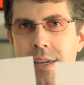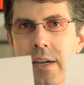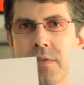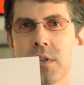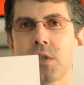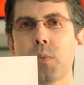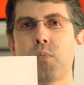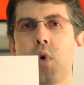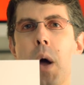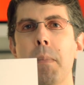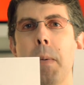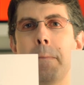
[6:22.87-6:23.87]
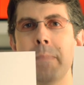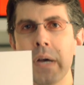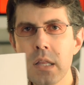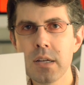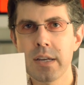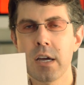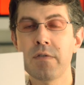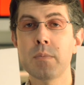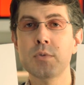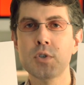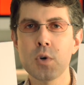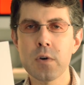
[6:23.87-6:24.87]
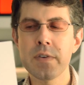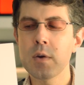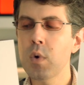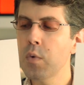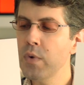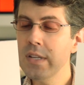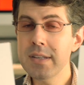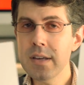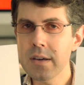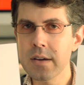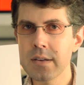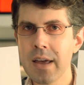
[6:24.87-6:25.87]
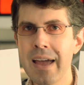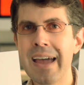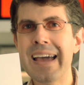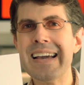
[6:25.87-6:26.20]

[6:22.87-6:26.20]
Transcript: gives us the probability of observing what we did